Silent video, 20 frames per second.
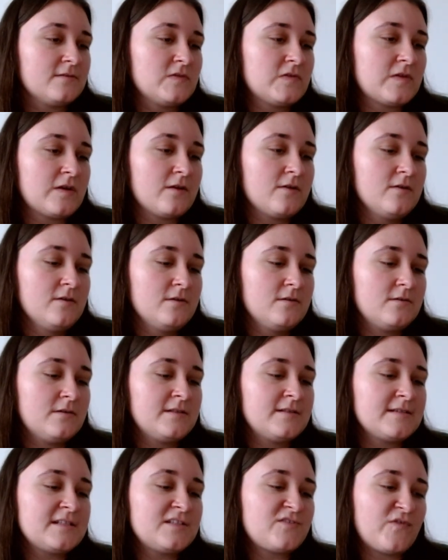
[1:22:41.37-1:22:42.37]
So
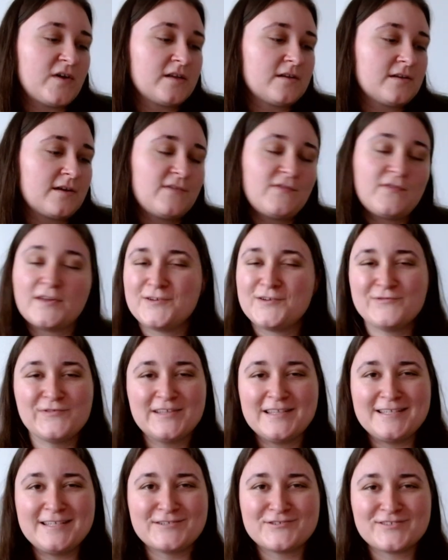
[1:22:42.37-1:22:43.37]
it's fun. I find it
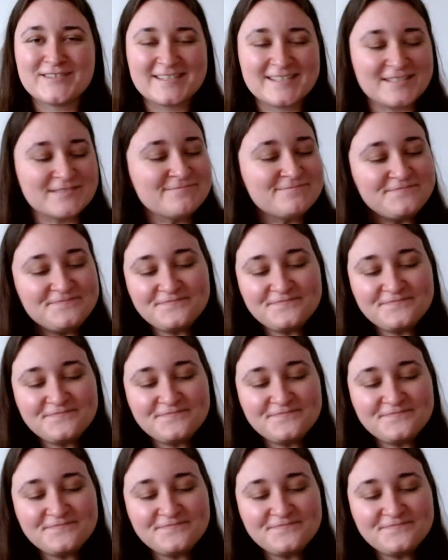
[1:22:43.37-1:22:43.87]
really interesting.